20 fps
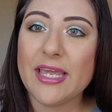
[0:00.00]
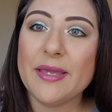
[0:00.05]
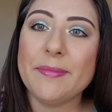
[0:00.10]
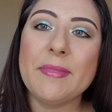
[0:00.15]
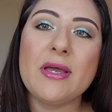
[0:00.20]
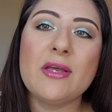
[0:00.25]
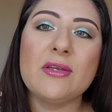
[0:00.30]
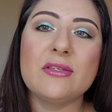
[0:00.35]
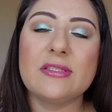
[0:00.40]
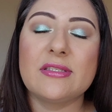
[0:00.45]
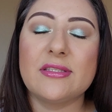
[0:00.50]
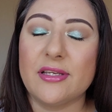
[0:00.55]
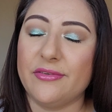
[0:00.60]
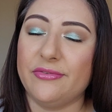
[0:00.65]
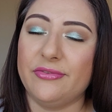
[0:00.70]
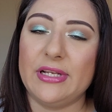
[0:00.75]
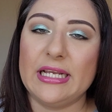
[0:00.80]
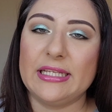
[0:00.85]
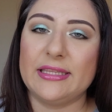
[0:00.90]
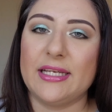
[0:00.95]
email,
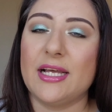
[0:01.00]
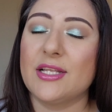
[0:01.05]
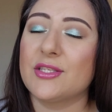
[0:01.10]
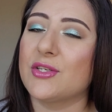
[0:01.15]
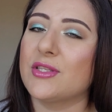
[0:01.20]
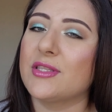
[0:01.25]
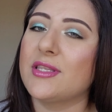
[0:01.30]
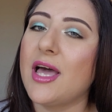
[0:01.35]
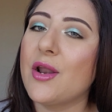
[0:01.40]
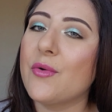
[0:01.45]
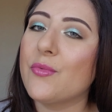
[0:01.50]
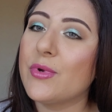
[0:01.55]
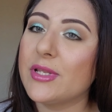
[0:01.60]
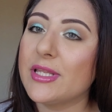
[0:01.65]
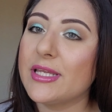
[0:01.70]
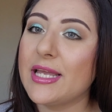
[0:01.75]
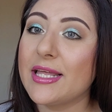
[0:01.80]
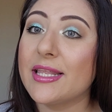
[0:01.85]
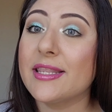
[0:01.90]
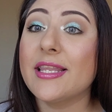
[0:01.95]
stuff like that. So that
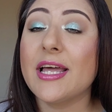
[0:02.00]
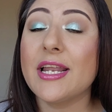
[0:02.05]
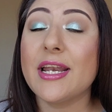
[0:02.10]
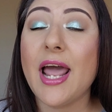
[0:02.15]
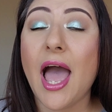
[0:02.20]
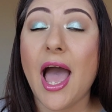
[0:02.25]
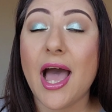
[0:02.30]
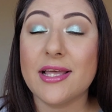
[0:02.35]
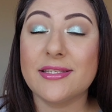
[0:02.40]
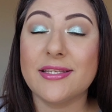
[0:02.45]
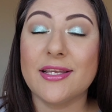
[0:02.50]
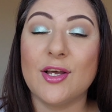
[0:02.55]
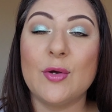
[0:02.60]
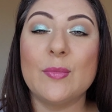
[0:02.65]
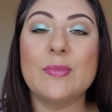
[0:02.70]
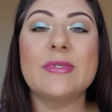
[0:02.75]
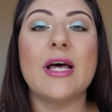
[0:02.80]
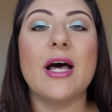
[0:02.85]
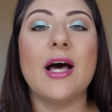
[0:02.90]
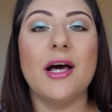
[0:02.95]
really, that has
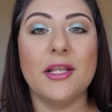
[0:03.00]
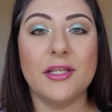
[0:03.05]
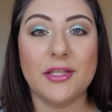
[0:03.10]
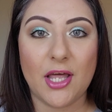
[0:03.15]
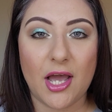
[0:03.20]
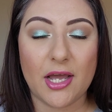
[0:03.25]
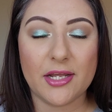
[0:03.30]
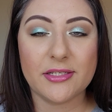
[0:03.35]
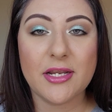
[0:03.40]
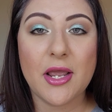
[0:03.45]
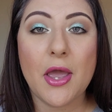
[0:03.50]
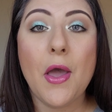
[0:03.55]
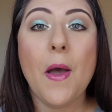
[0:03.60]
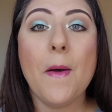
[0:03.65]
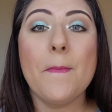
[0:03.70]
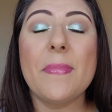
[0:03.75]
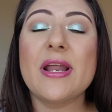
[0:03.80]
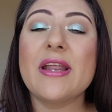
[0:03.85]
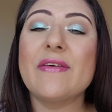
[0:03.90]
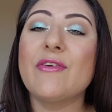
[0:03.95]
helped a lot.
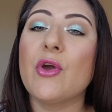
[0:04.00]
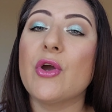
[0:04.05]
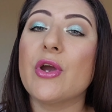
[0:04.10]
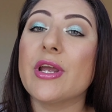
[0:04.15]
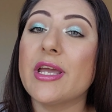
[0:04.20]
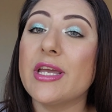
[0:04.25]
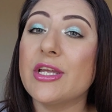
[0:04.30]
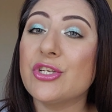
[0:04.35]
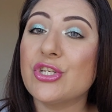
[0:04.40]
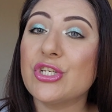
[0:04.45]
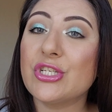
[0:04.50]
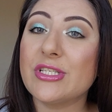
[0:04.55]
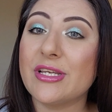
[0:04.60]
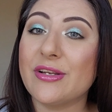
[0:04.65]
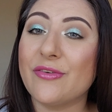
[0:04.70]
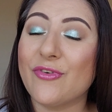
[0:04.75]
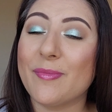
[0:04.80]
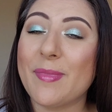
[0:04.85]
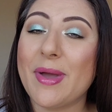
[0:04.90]
But if you're interested